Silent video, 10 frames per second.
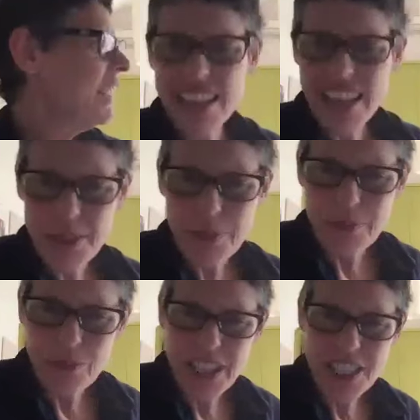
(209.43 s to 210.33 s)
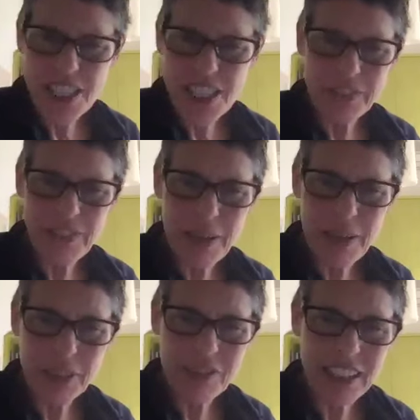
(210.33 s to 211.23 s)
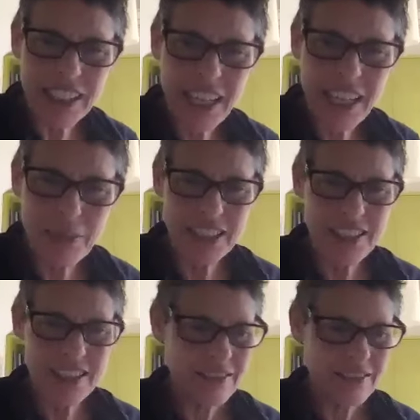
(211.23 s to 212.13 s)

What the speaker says: I'd say it's reasonably family friendly. I mean,